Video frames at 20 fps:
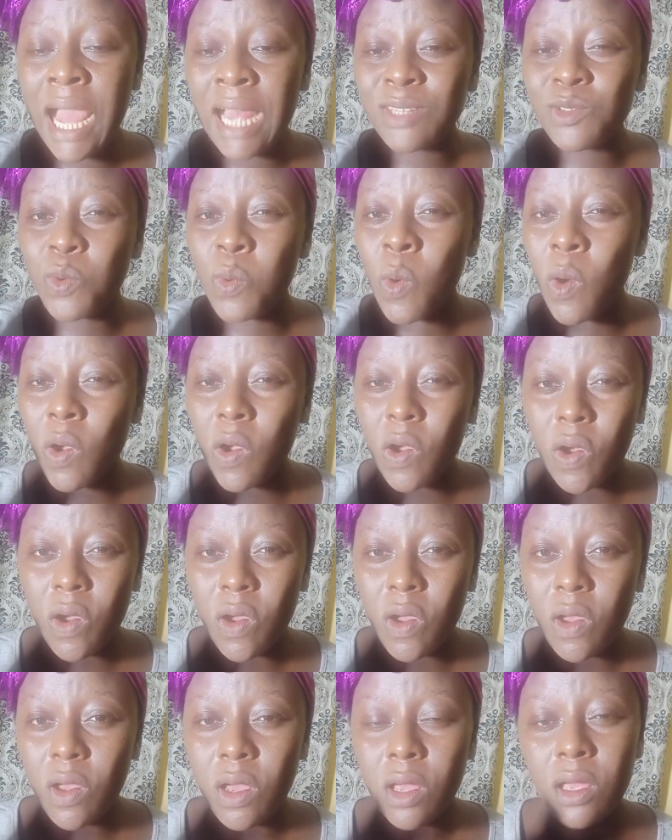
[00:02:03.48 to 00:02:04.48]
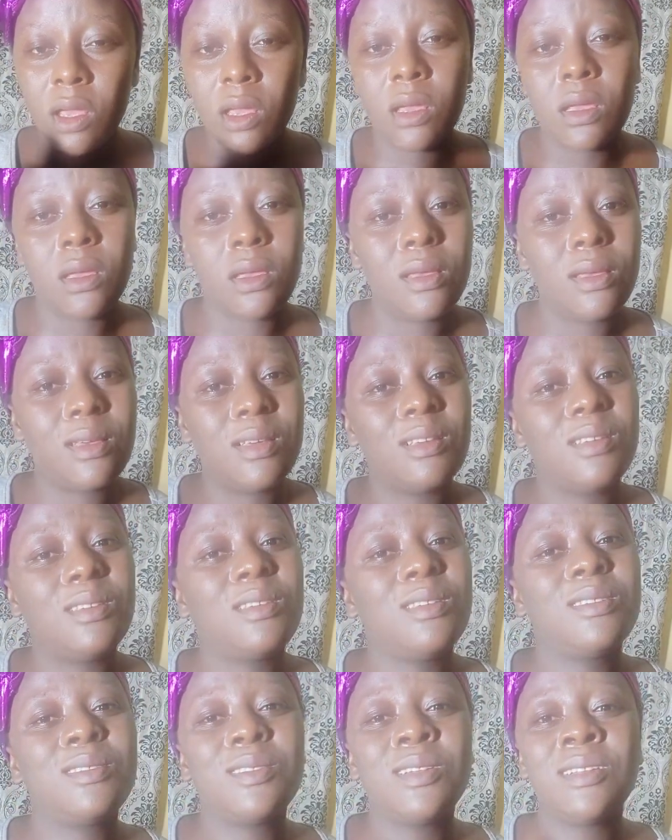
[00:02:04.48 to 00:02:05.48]
work,
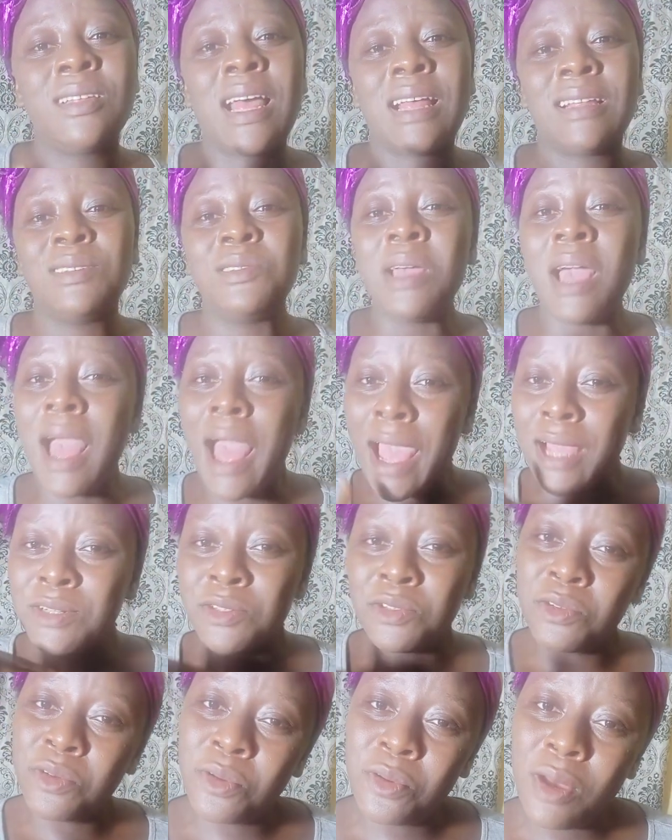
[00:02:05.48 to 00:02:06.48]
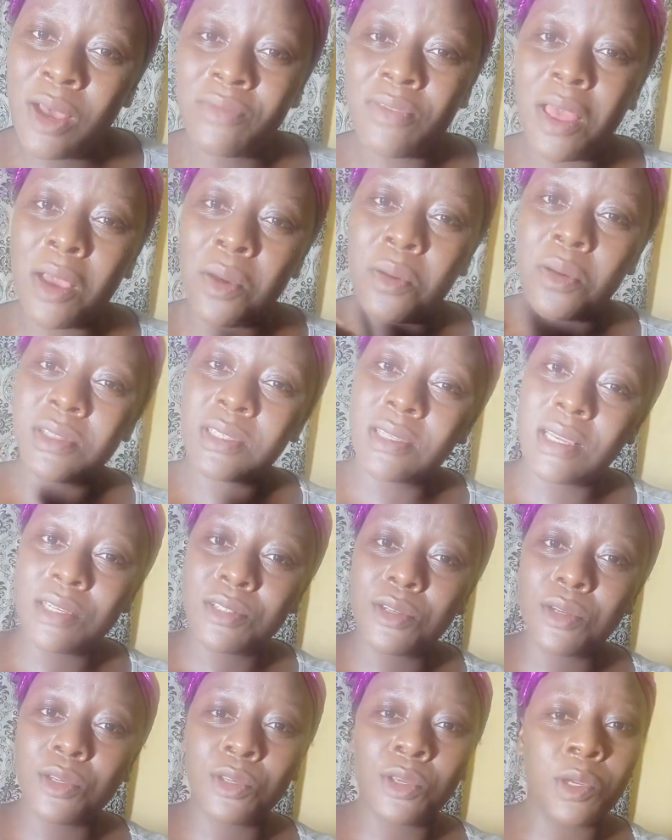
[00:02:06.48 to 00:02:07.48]
it's not that you are idle. After court
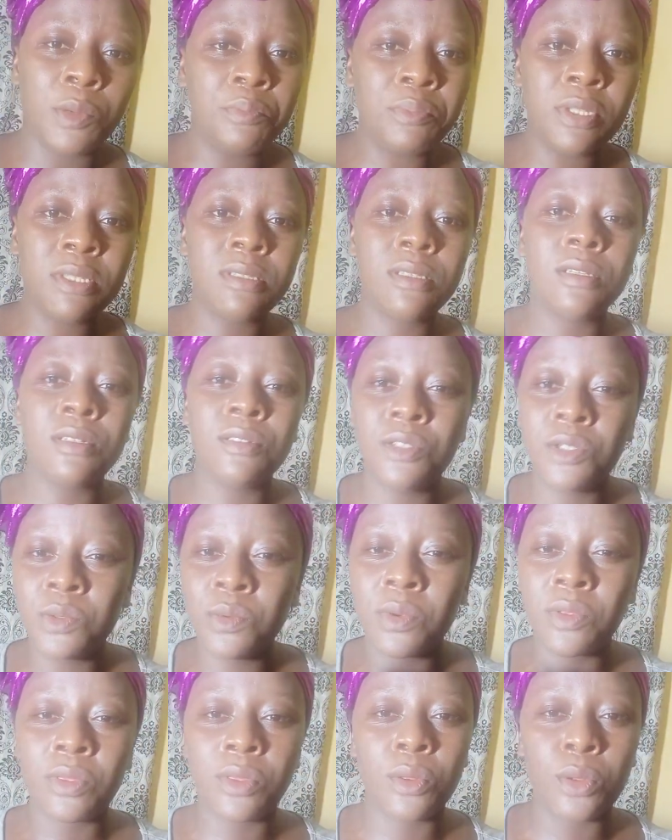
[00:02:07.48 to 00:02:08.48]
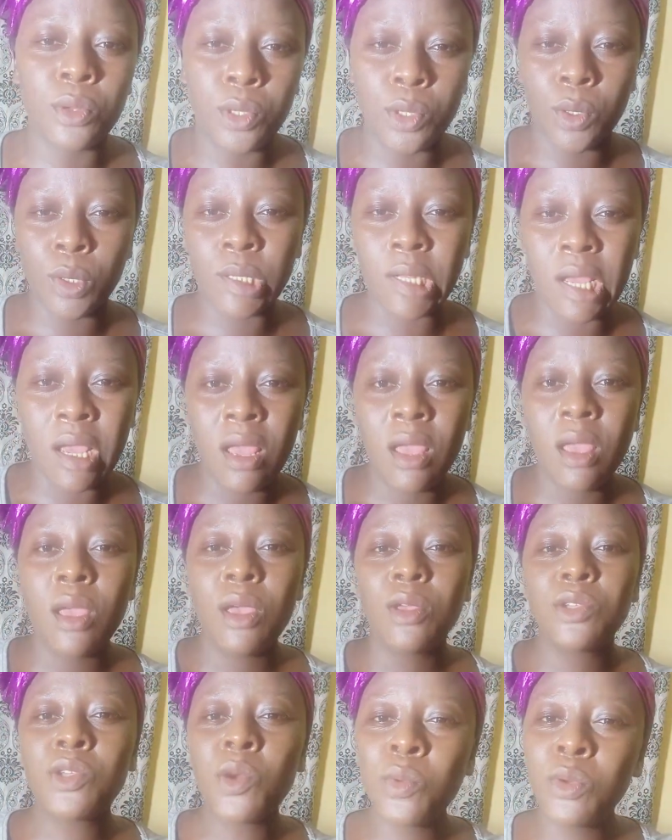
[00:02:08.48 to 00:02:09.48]
session, you're busy doing one thing or the other.
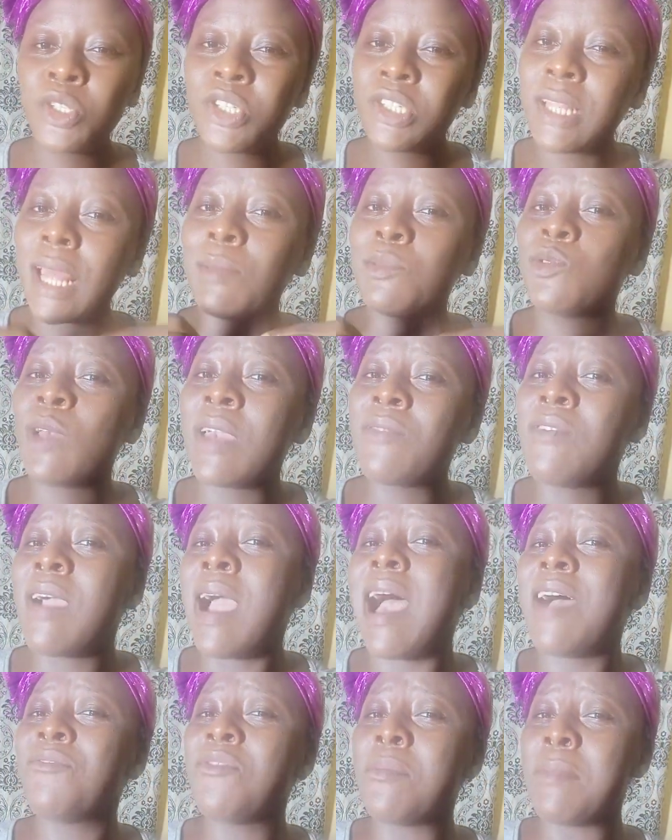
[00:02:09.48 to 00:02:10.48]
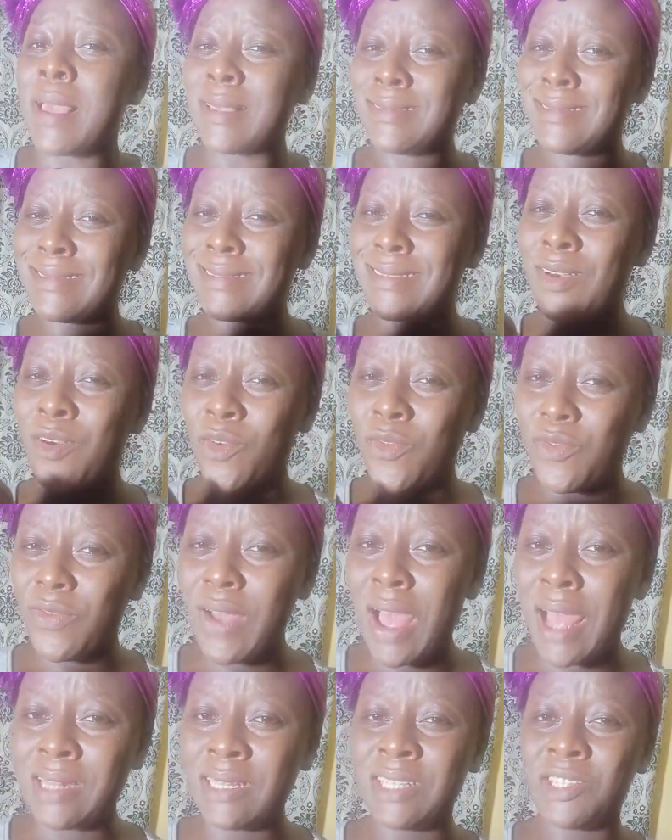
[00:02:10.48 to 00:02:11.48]
So which time do I even have for myself?
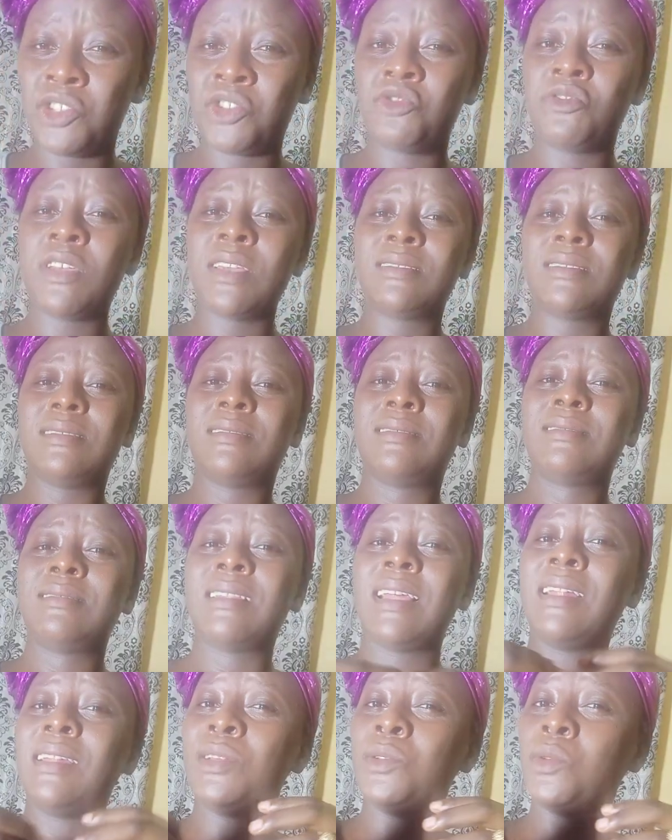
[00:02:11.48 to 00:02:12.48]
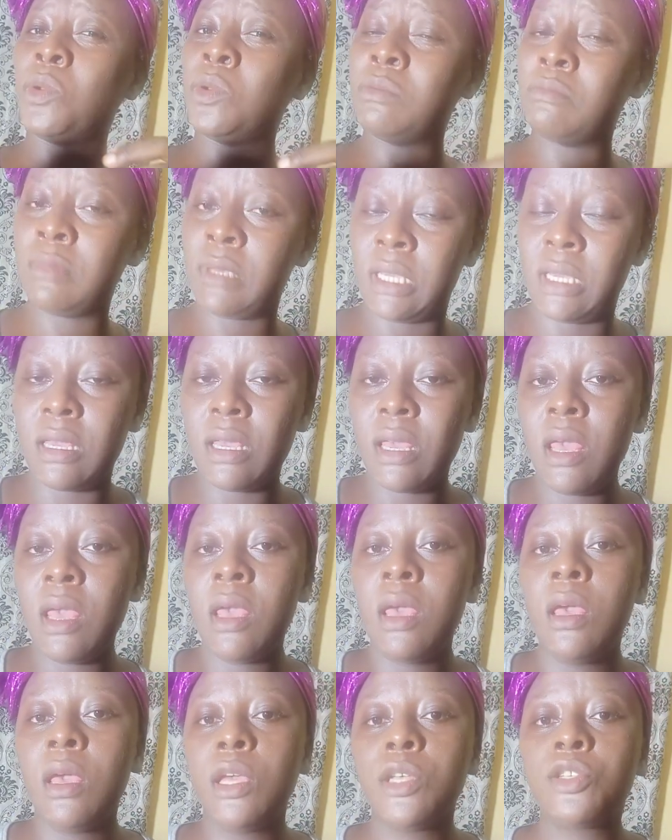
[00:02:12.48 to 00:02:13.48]
And the stress is telling on me.
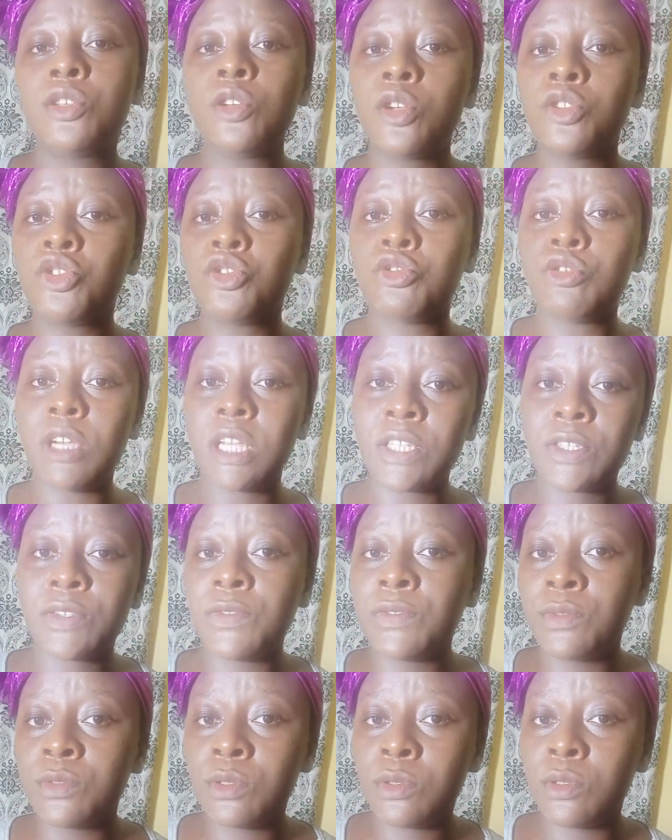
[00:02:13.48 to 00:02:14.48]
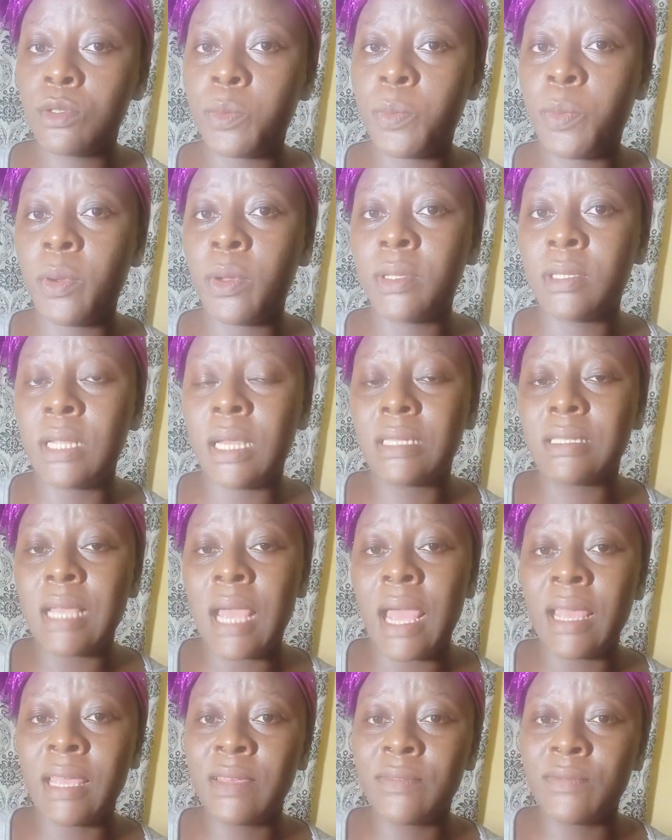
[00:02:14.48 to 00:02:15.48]
It's so stressful to the point that I